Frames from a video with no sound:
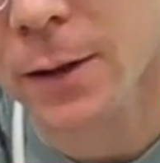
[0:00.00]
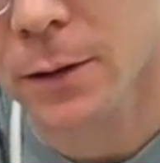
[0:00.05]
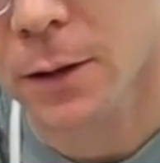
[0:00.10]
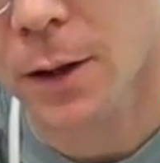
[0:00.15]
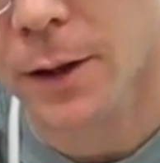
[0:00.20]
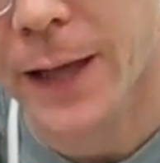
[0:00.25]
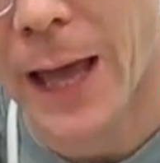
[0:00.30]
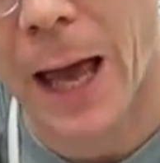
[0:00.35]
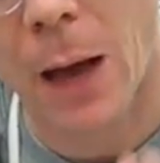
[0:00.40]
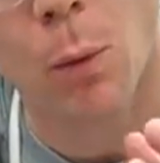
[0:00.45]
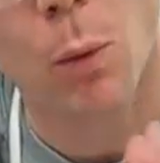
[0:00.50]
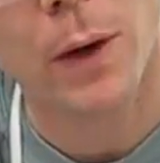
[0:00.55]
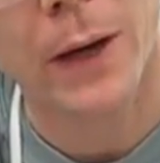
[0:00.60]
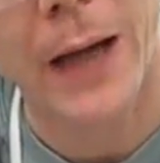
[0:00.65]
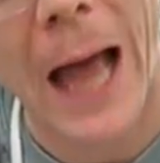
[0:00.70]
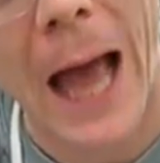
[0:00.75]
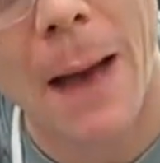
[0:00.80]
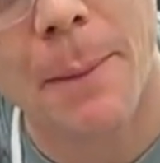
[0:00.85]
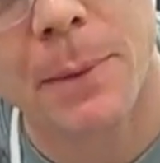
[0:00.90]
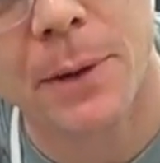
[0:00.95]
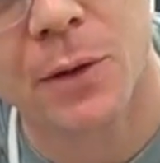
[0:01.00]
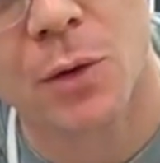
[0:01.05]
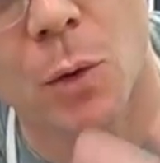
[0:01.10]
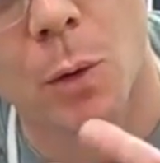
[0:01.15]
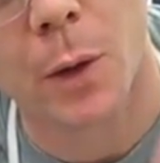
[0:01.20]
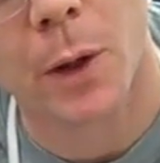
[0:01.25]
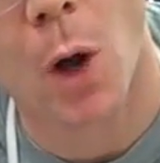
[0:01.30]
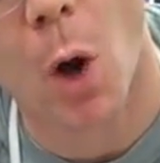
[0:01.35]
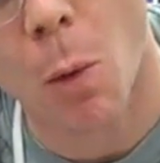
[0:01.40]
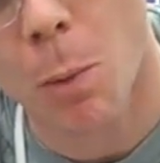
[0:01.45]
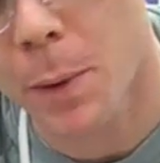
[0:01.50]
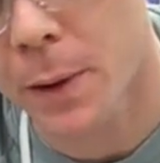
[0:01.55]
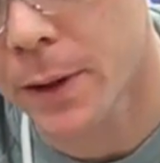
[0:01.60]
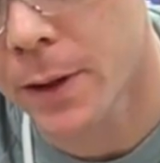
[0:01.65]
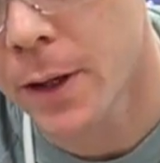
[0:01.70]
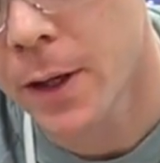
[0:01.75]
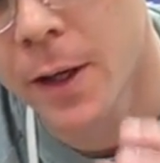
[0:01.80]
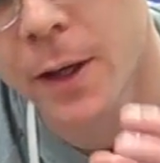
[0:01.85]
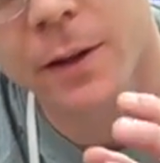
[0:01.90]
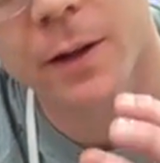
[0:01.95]
a look at what happens when we
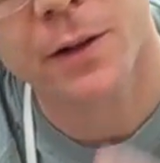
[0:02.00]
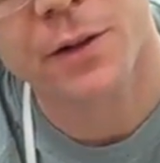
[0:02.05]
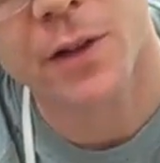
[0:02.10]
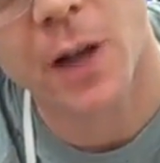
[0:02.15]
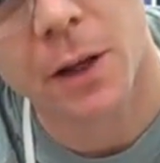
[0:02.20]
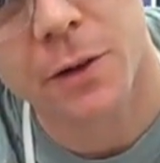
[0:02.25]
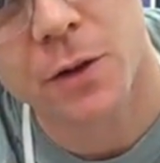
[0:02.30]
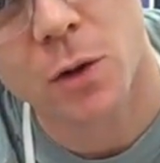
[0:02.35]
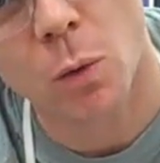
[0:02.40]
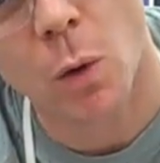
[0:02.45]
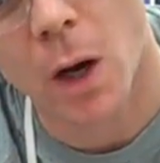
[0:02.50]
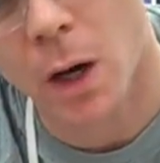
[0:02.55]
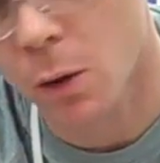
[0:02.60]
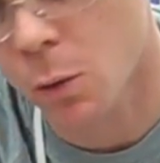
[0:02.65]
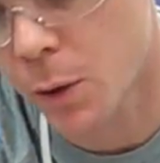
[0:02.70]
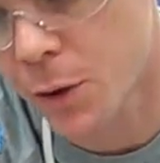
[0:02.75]
open the seltzer water